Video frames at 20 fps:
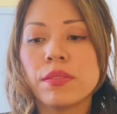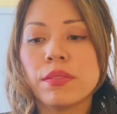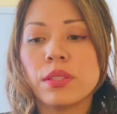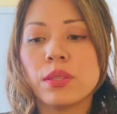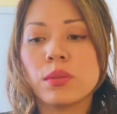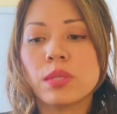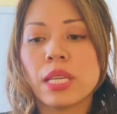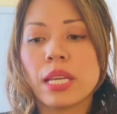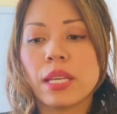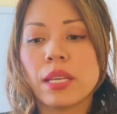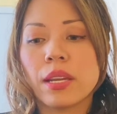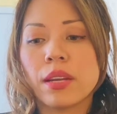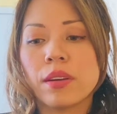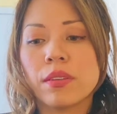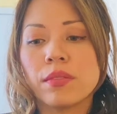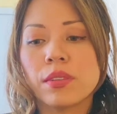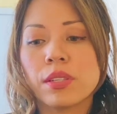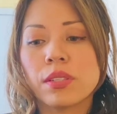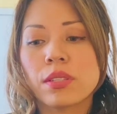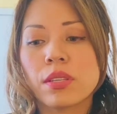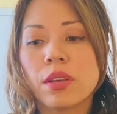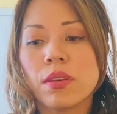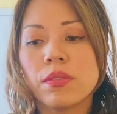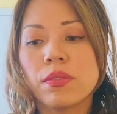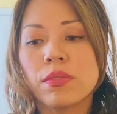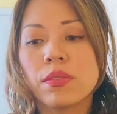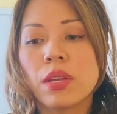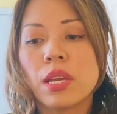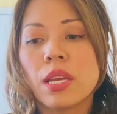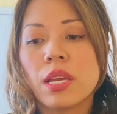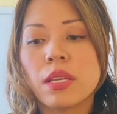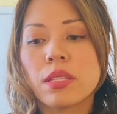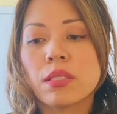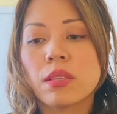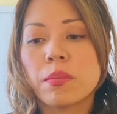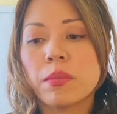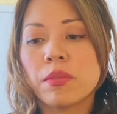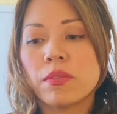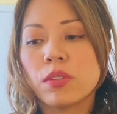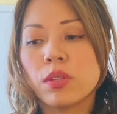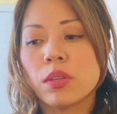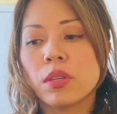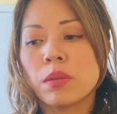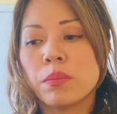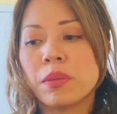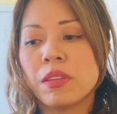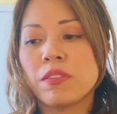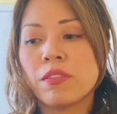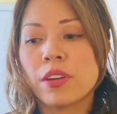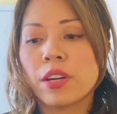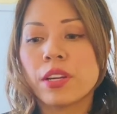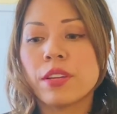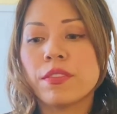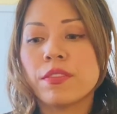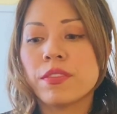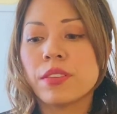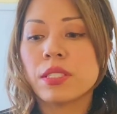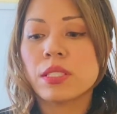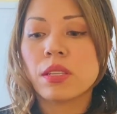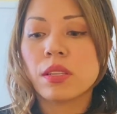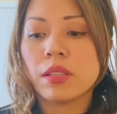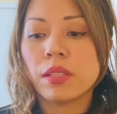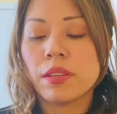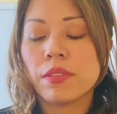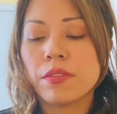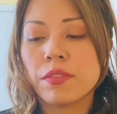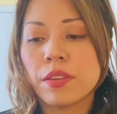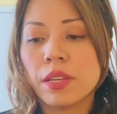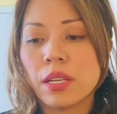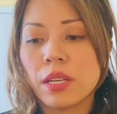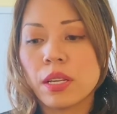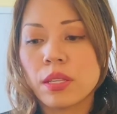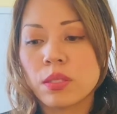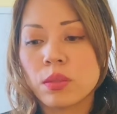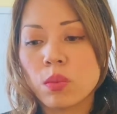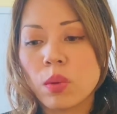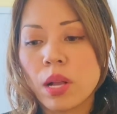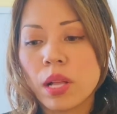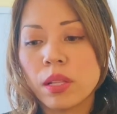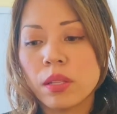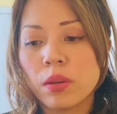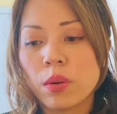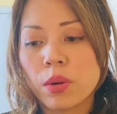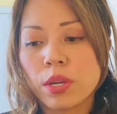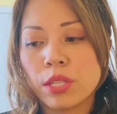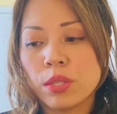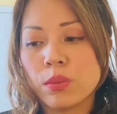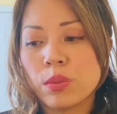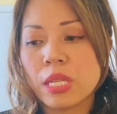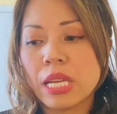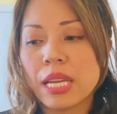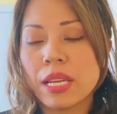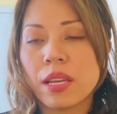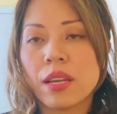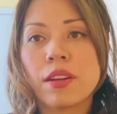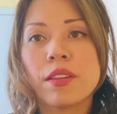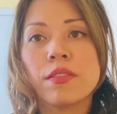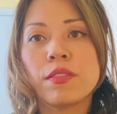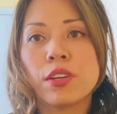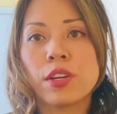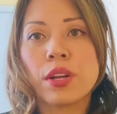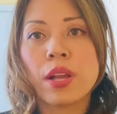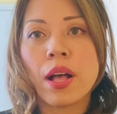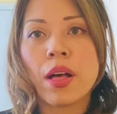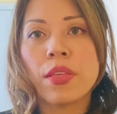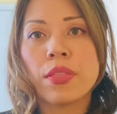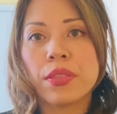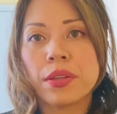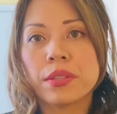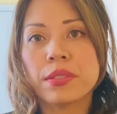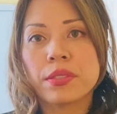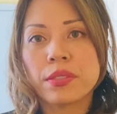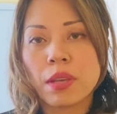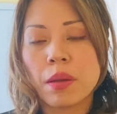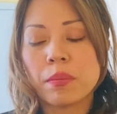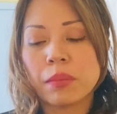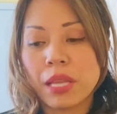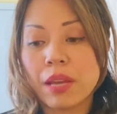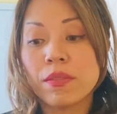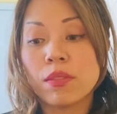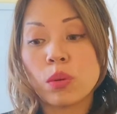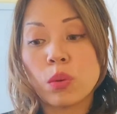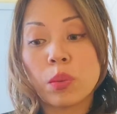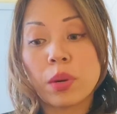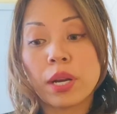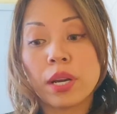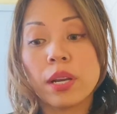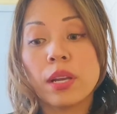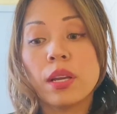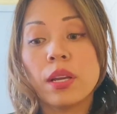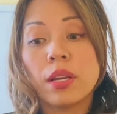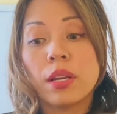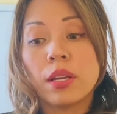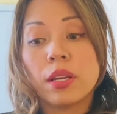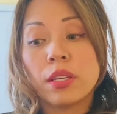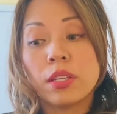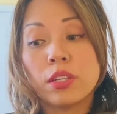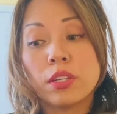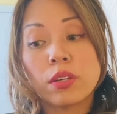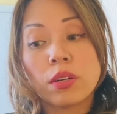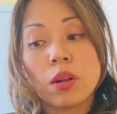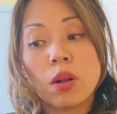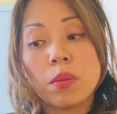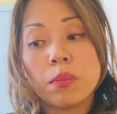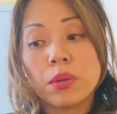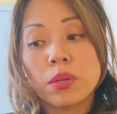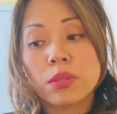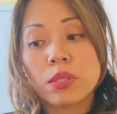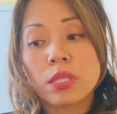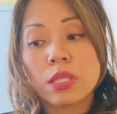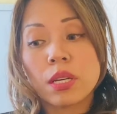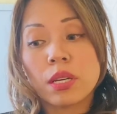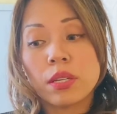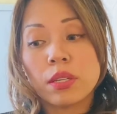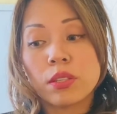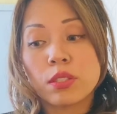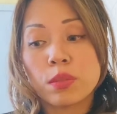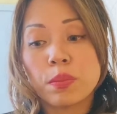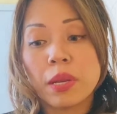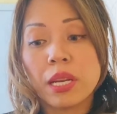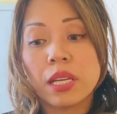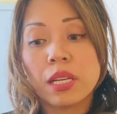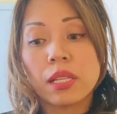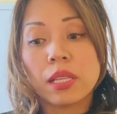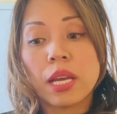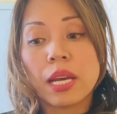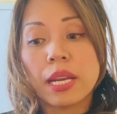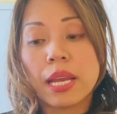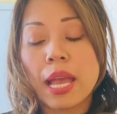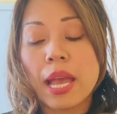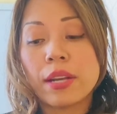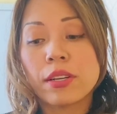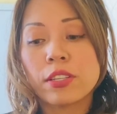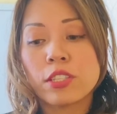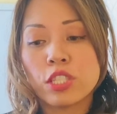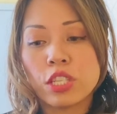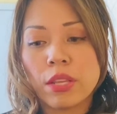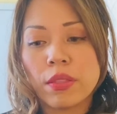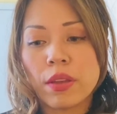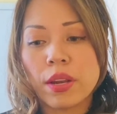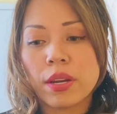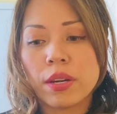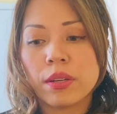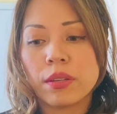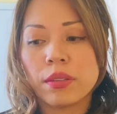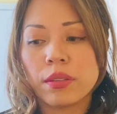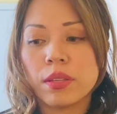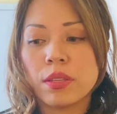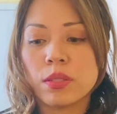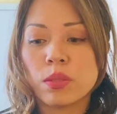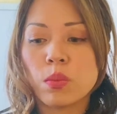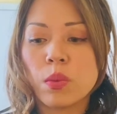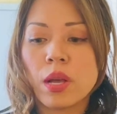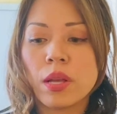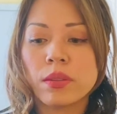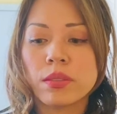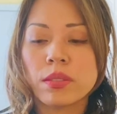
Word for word: You take care of yourself. Some of you could be very physically fit as well, or you take care of your health on some level where you're almost, uh, you're spending a lot of energy there as well.